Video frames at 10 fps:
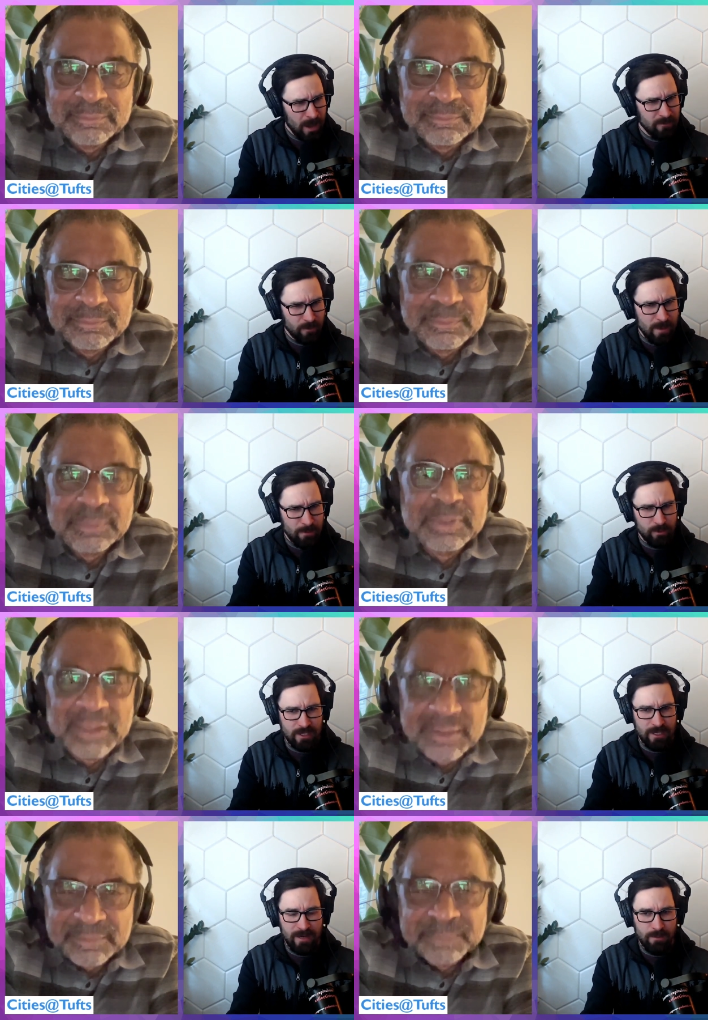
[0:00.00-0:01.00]
Speaker 1: for people to
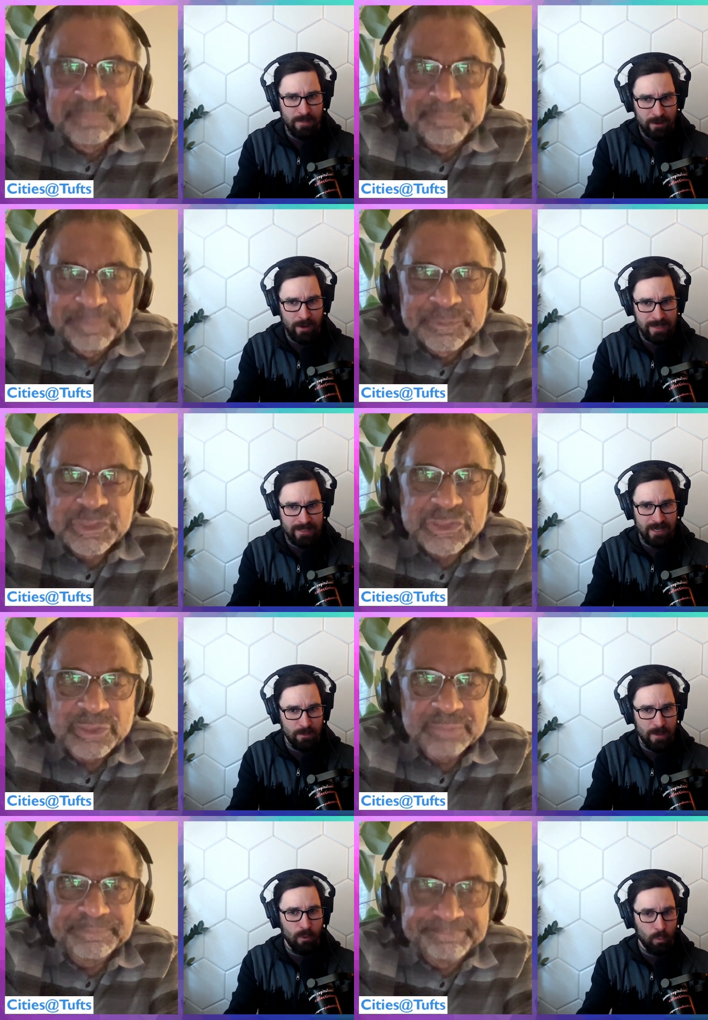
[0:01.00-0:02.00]
get a better idea sure.
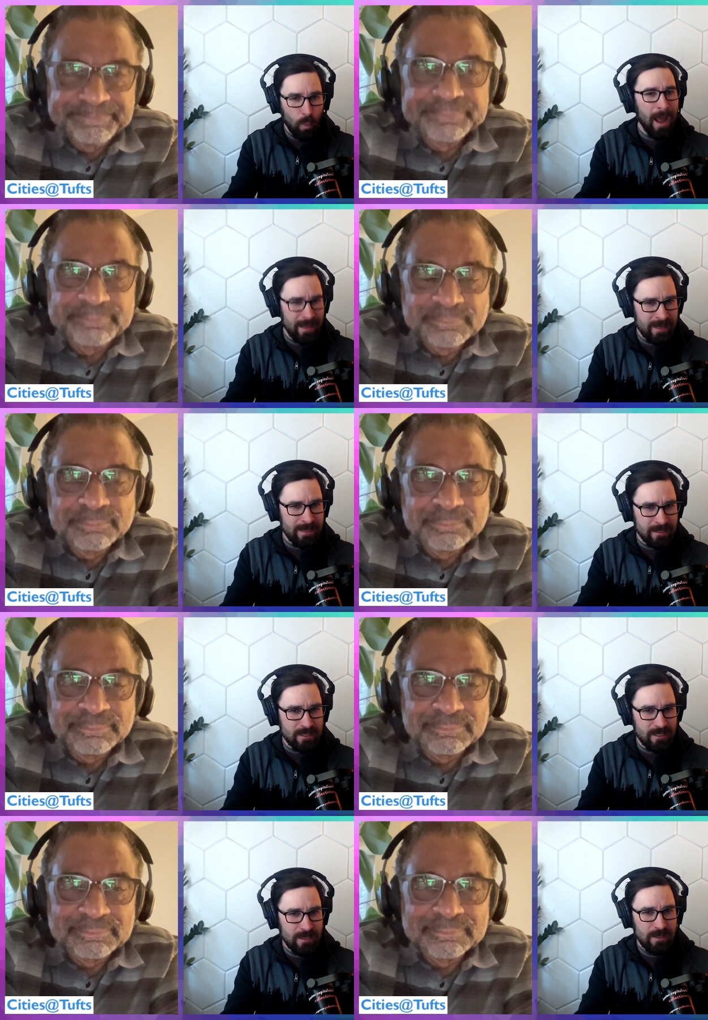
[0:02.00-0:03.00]
about why it is
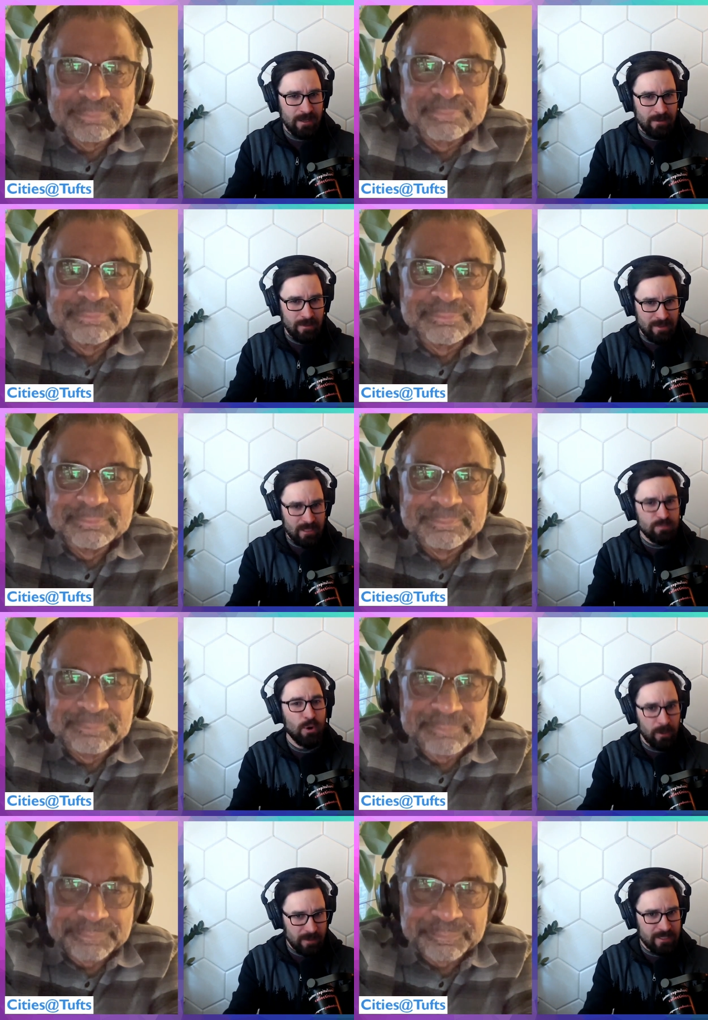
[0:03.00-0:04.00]
that this program
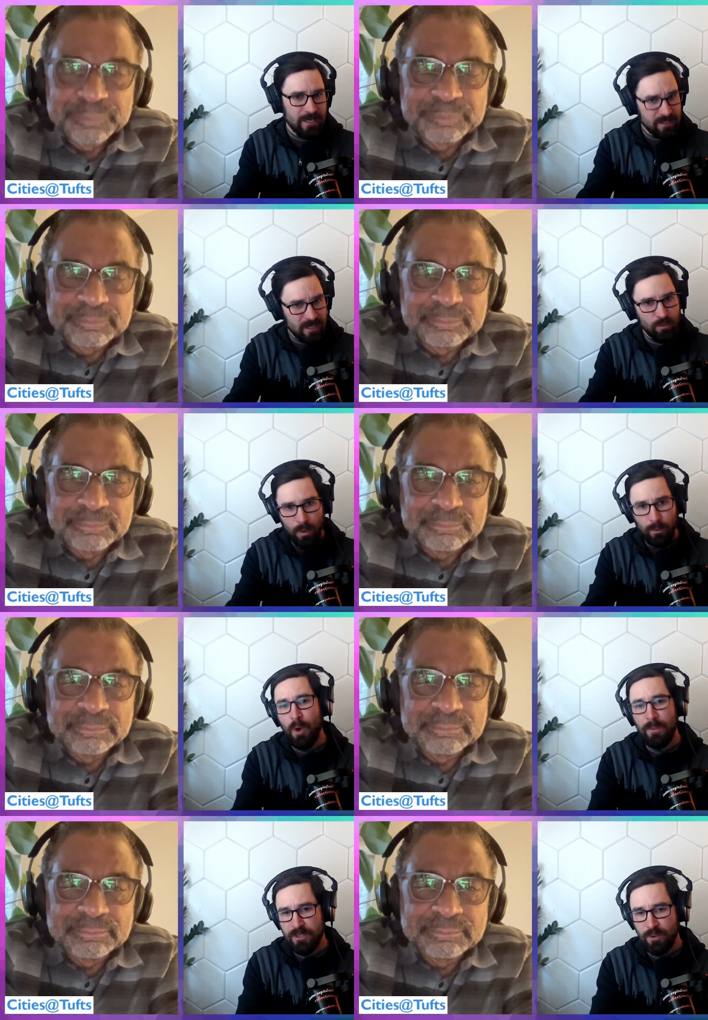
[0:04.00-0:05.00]
exists and what we're hoping
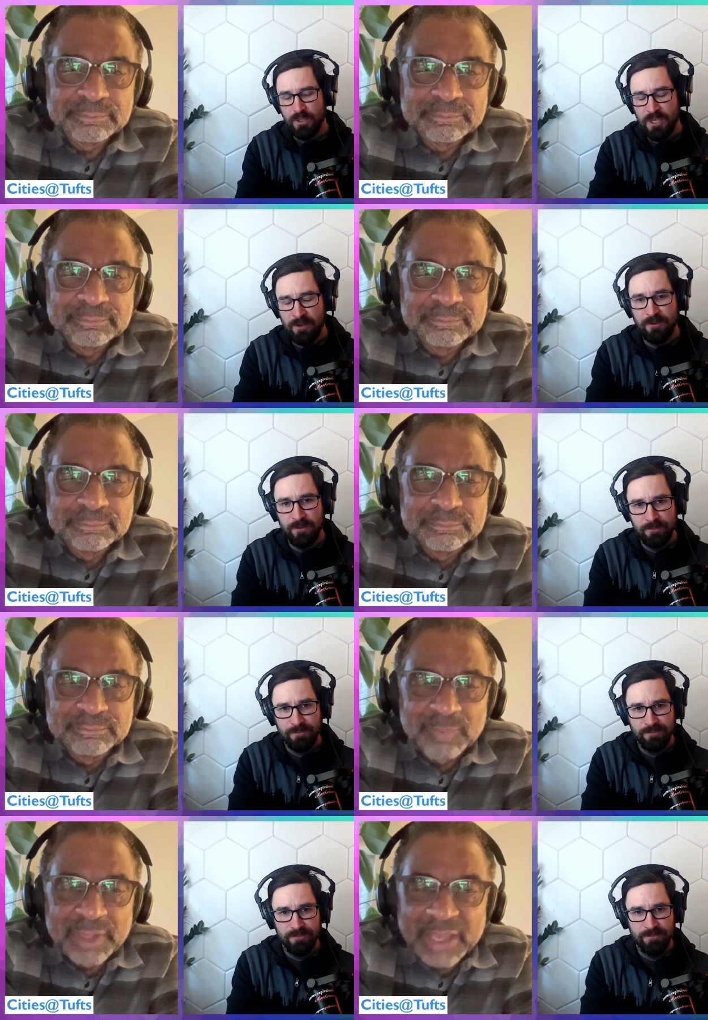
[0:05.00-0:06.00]
to achieve.
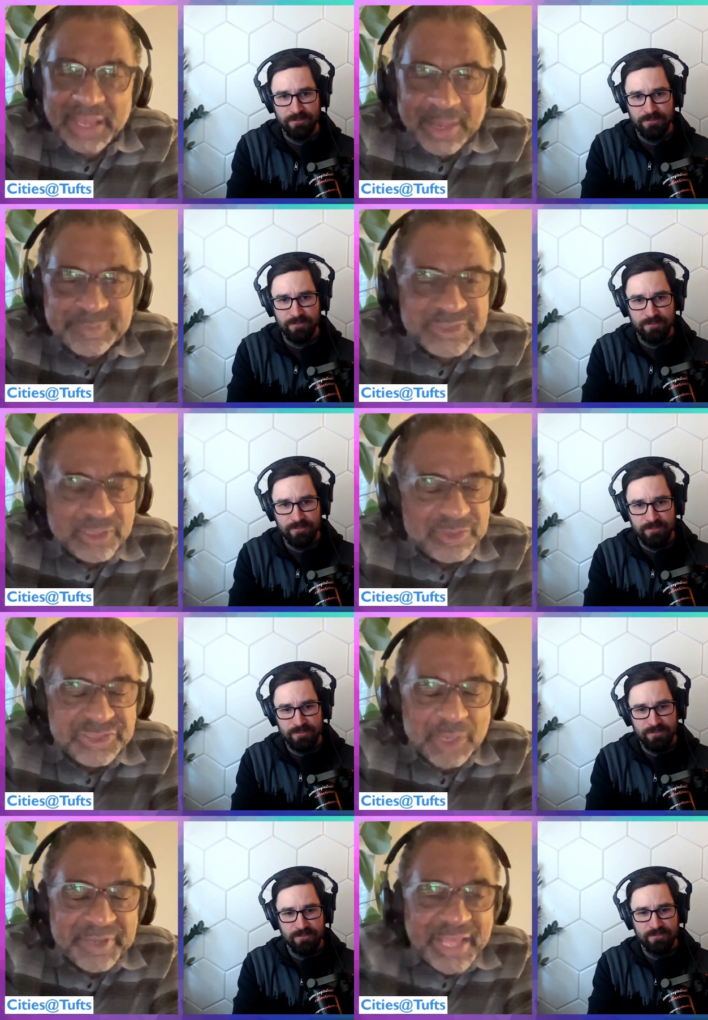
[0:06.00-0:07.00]
Speaker 2: Yeah, absolutely,
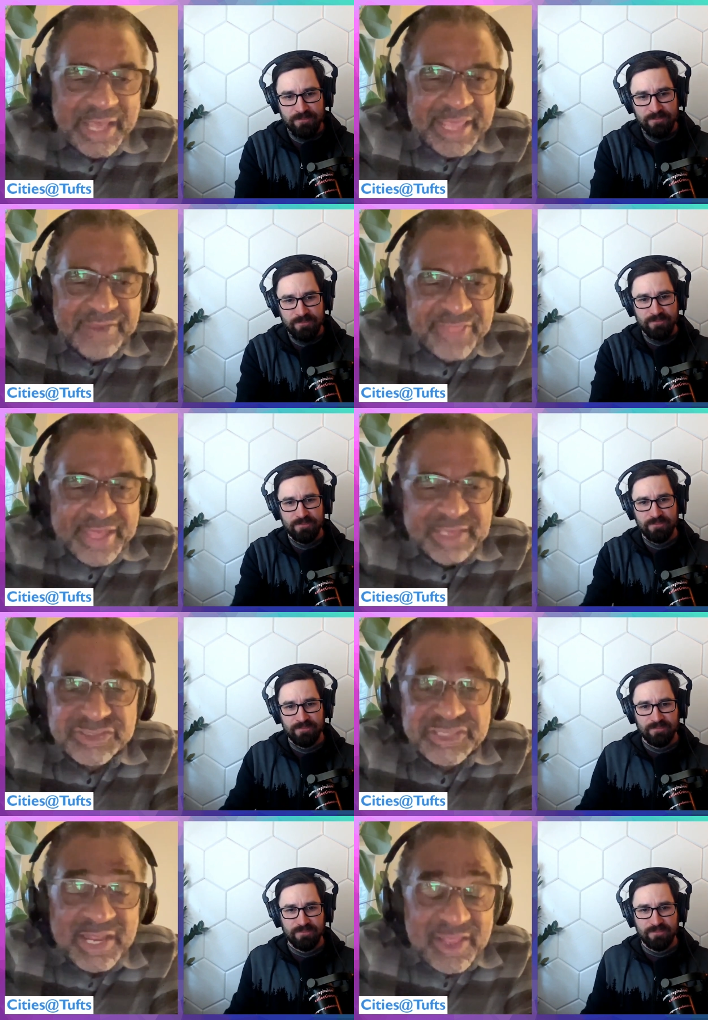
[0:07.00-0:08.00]
Tom. And again,
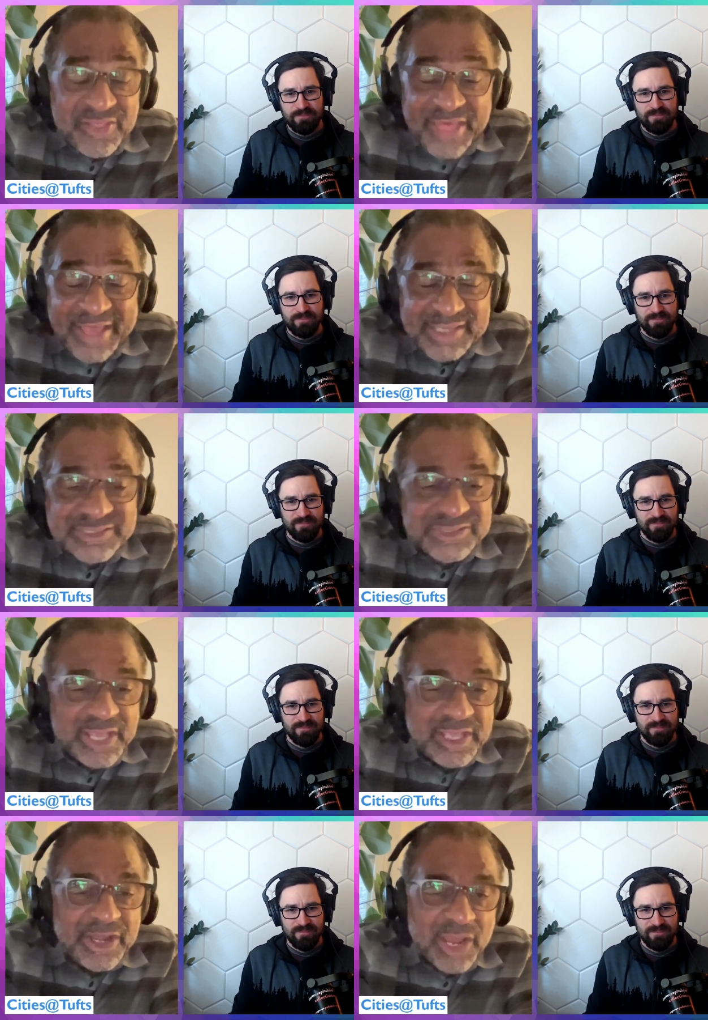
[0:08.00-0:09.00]
thanks, thanks,
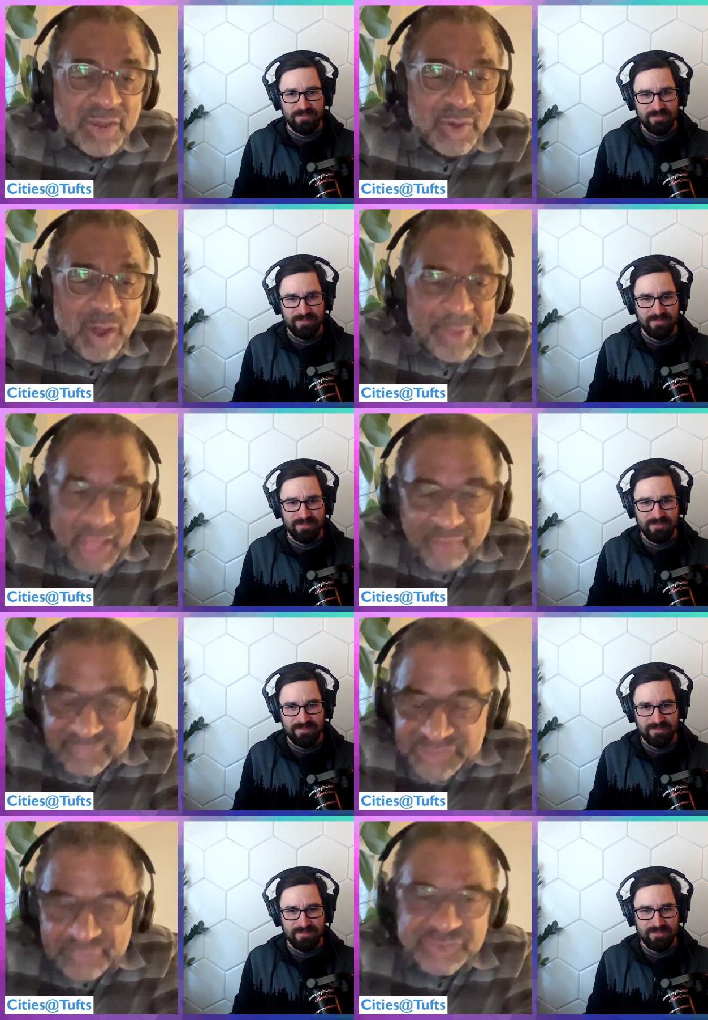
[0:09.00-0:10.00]
you know, on behalf
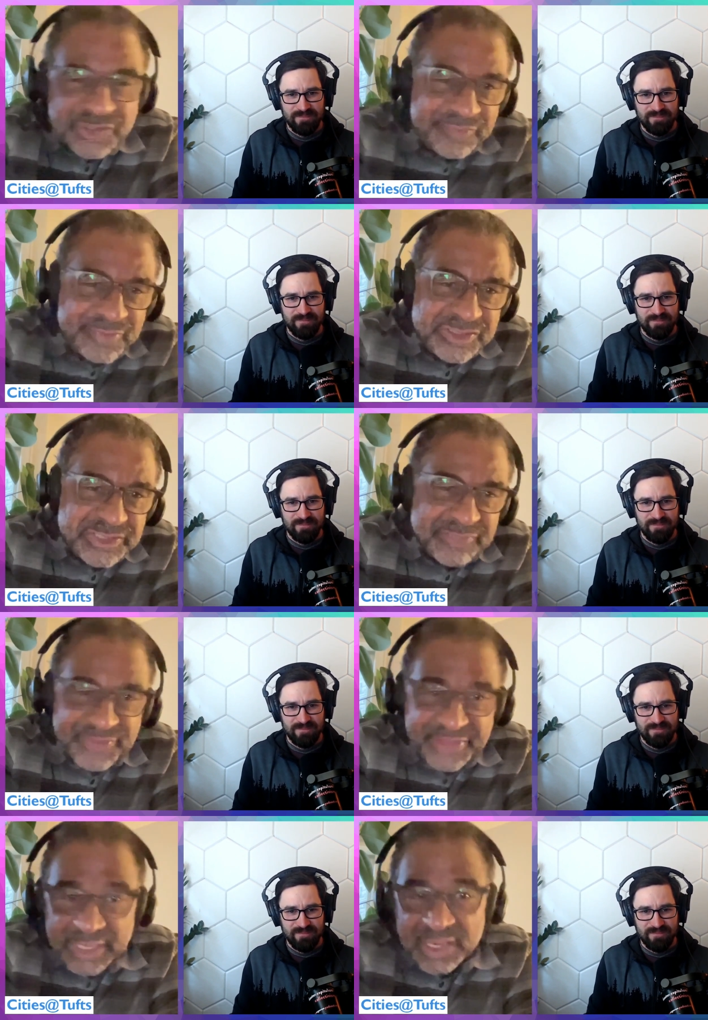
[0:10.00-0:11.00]
of Tufts University for
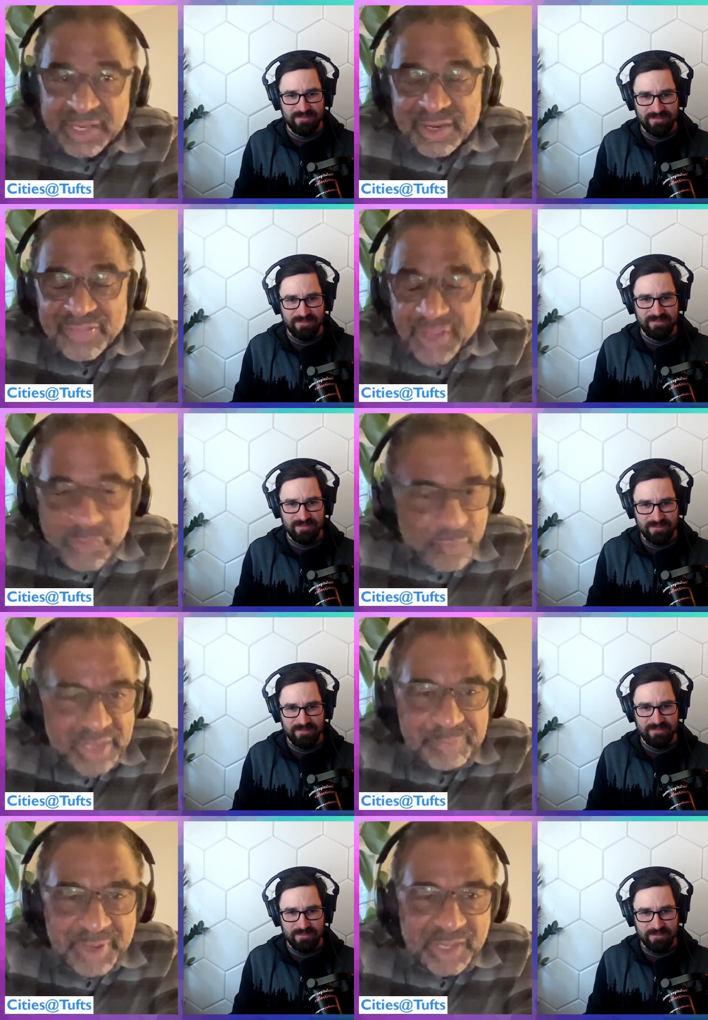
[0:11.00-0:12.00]
the the great